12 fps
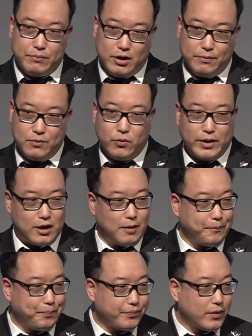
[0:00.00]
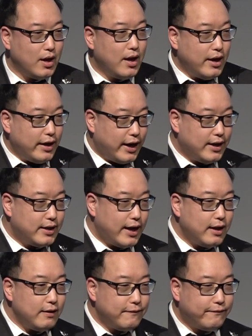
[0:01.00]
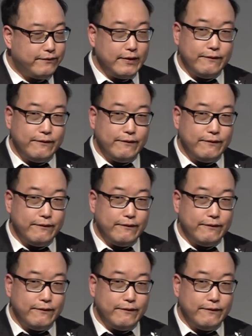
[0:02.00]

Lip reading: 90 people will come. And then